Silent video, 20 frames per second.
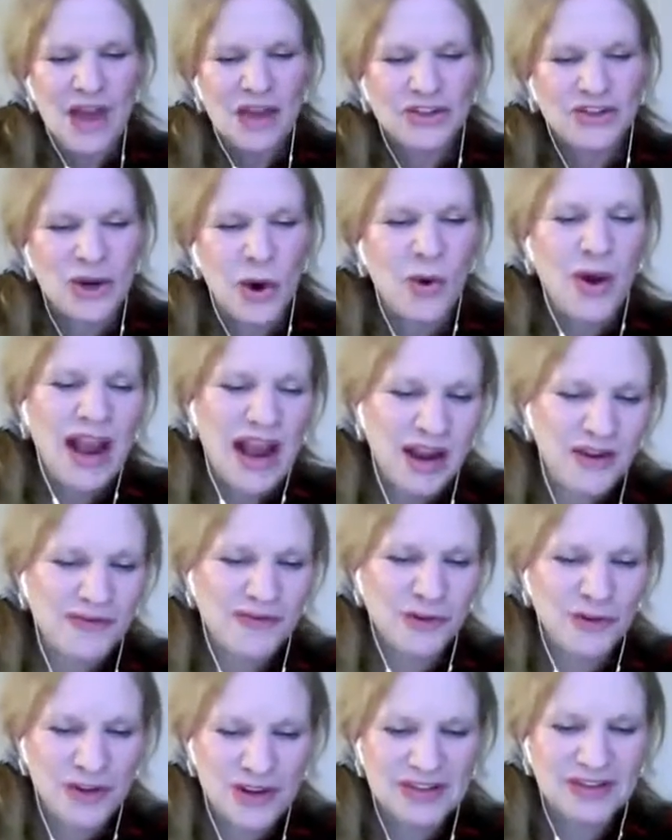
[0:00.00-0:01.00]
So
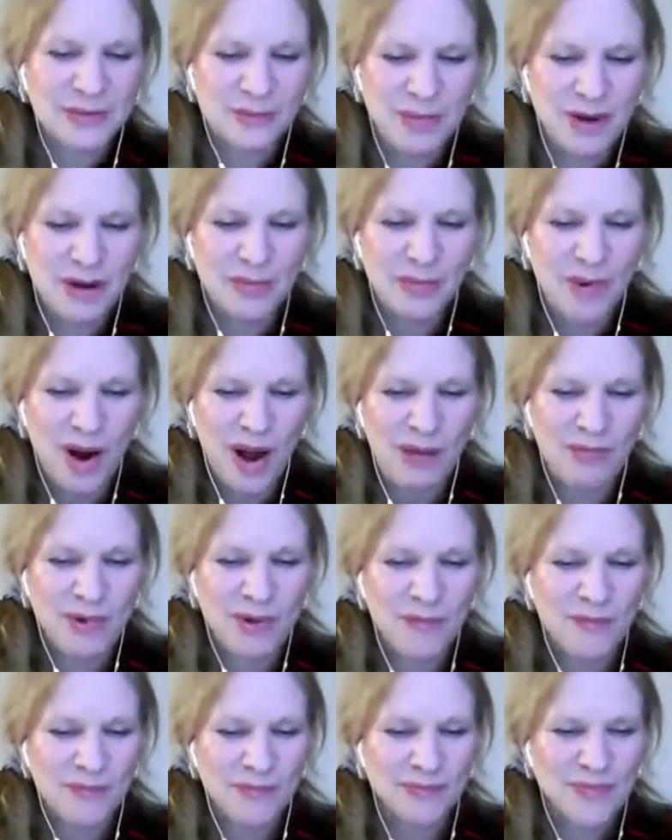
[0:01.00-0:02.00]
Hanford is a big
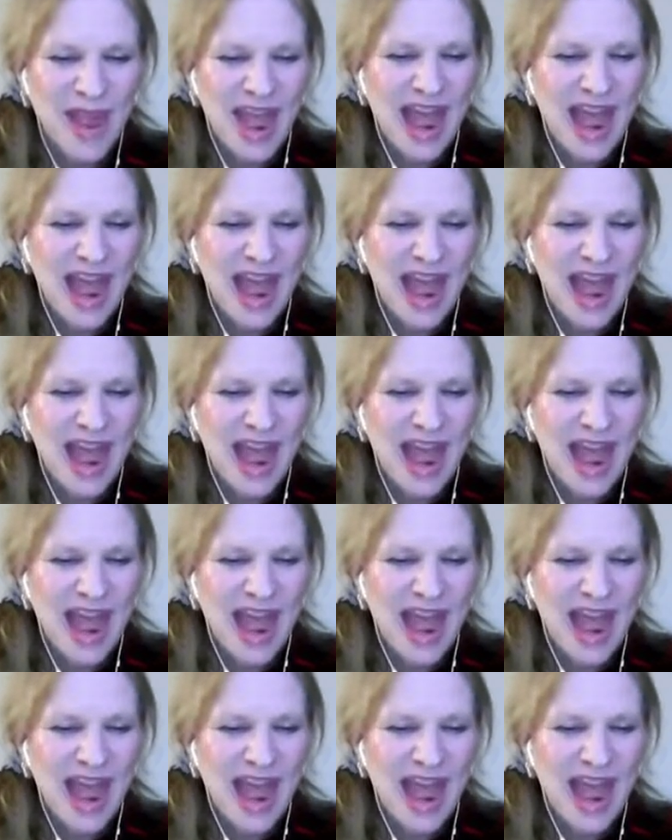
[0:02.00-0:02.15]
problem.